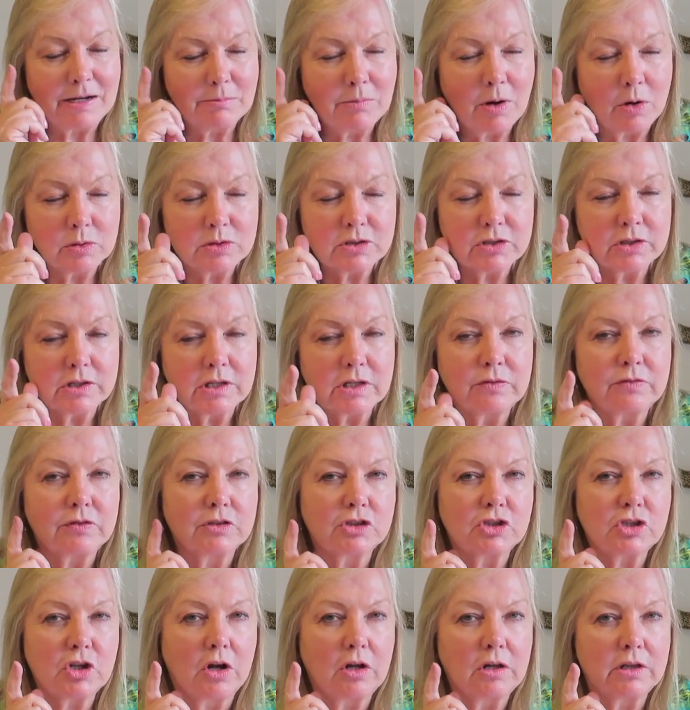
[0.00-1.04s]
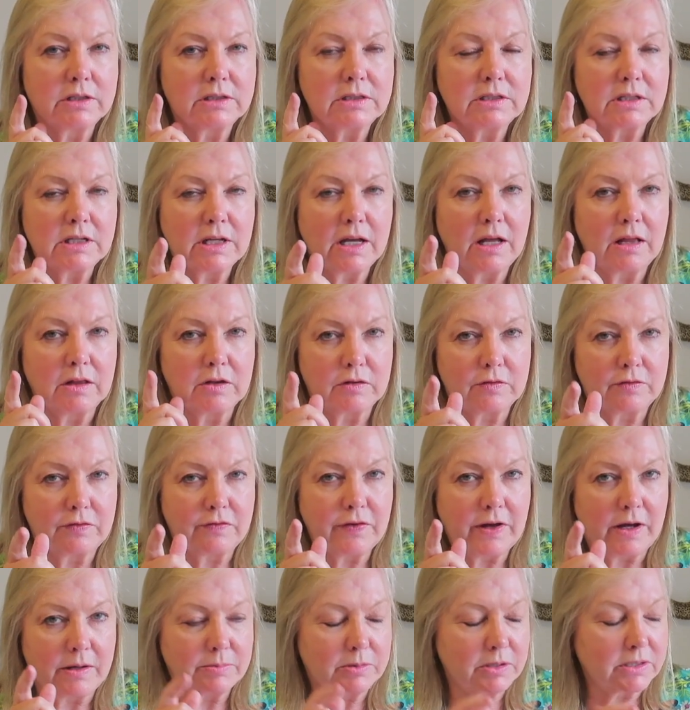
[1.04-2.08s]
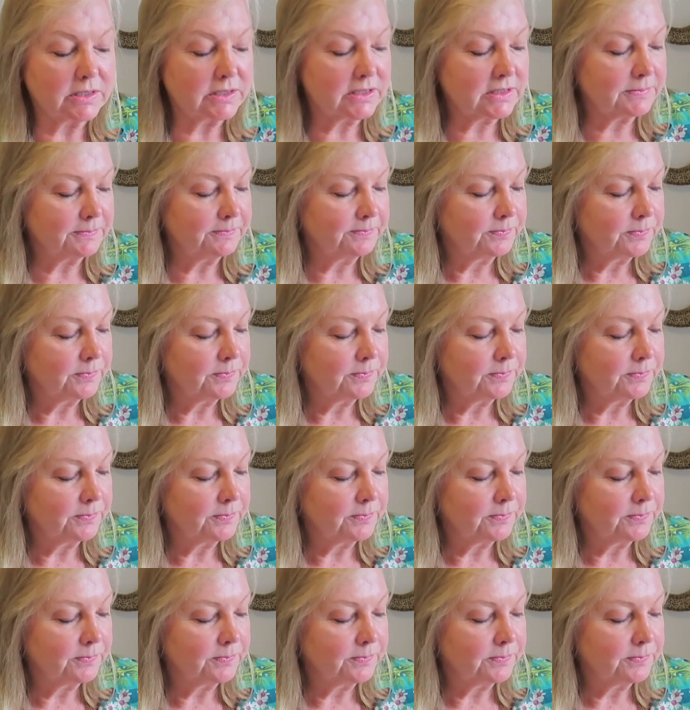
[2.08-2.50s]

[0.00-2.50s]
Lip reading: I'm always looking for solid colored fabrics.